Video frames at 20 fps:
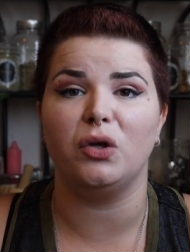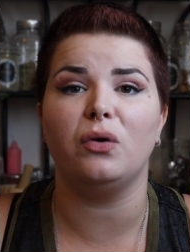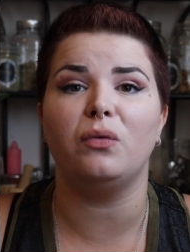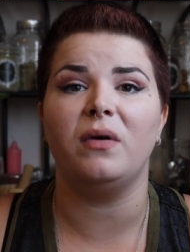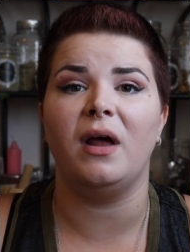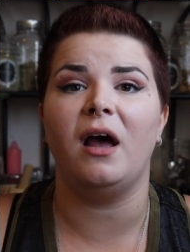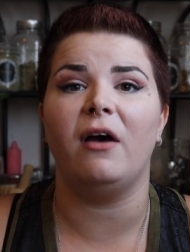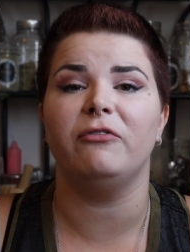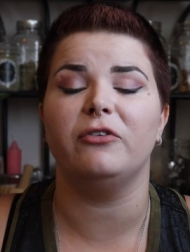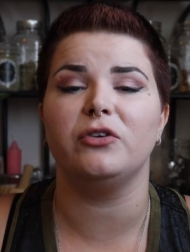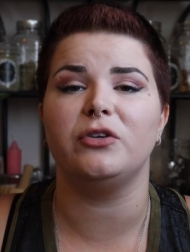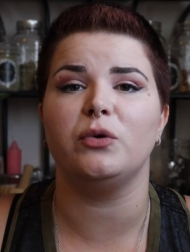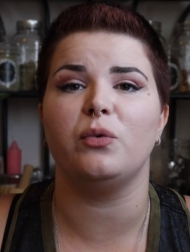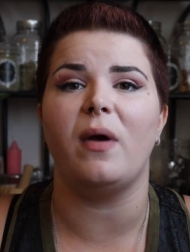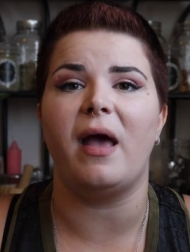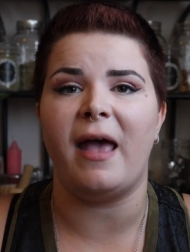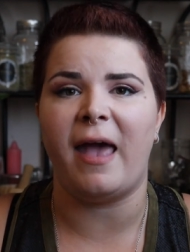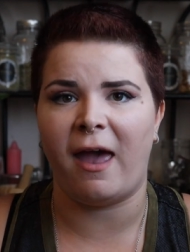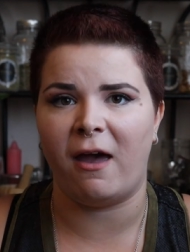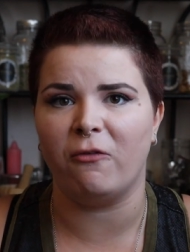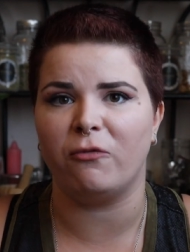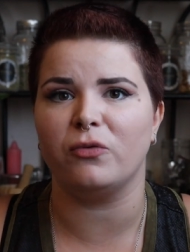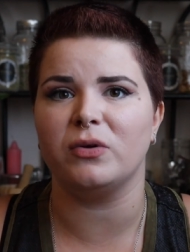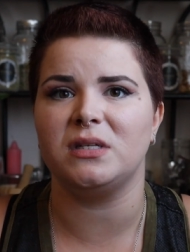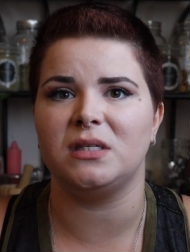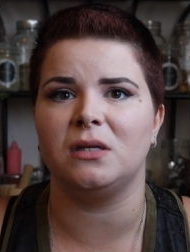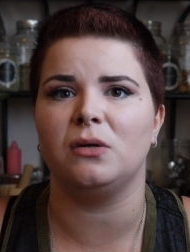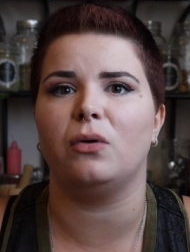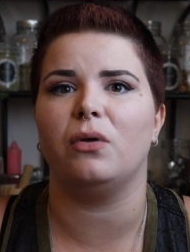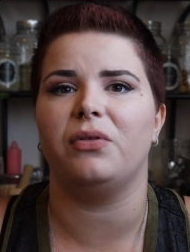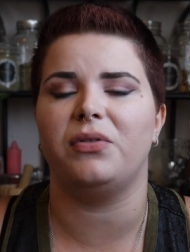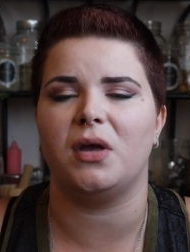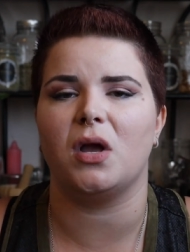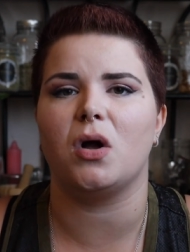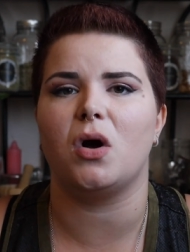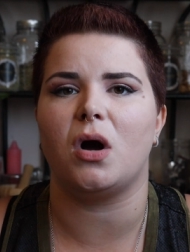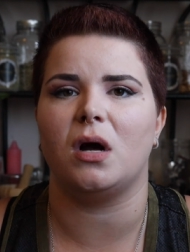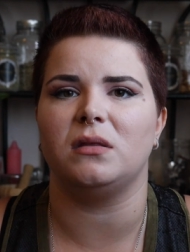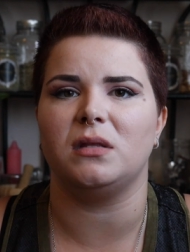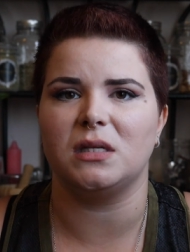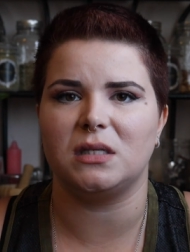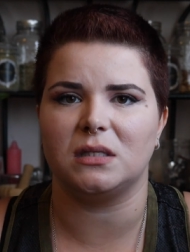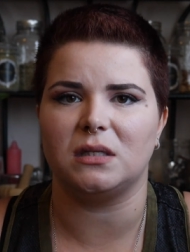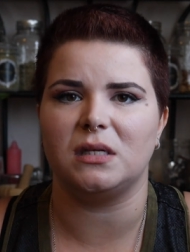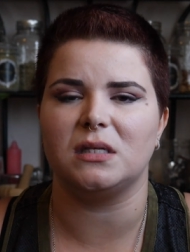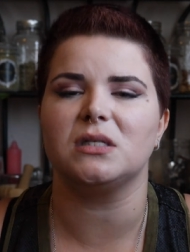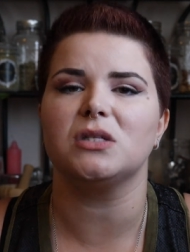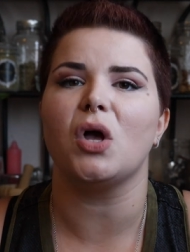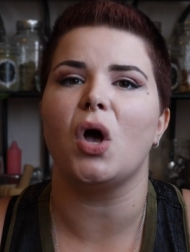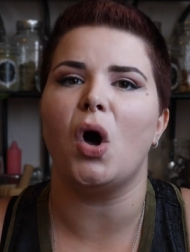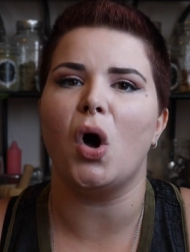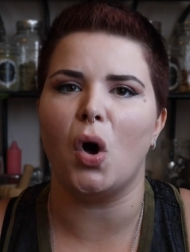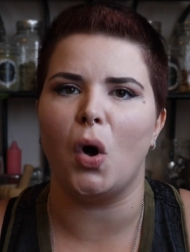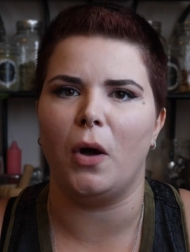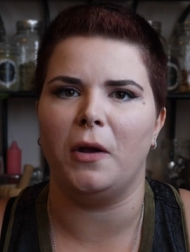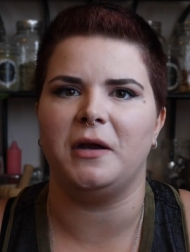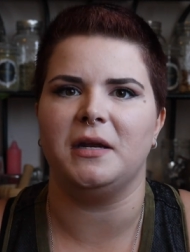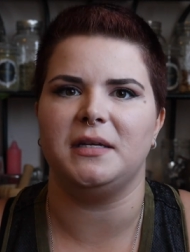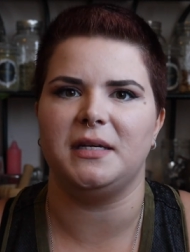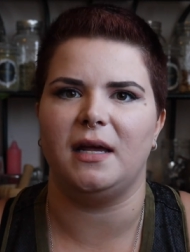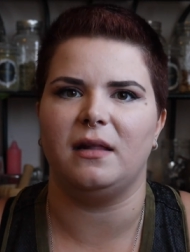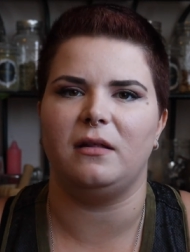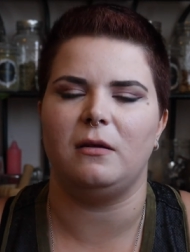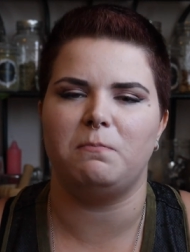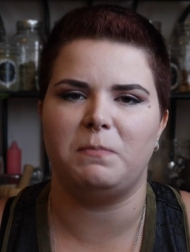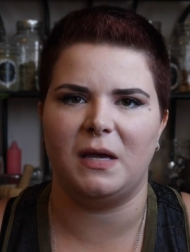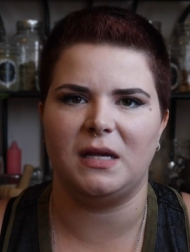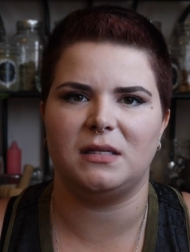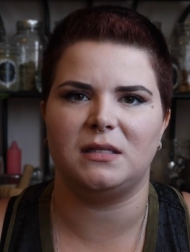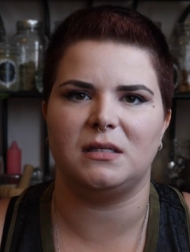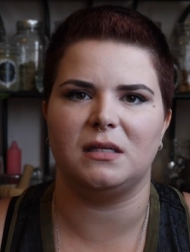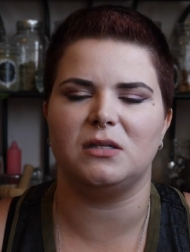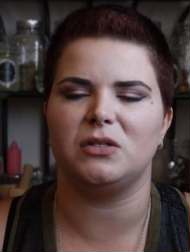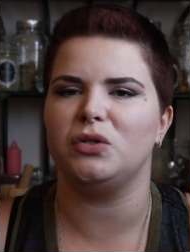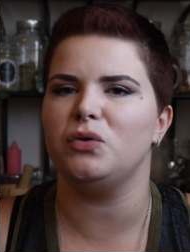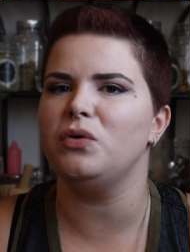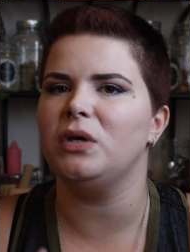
You don't have to do every single thing on this list on a daily basis.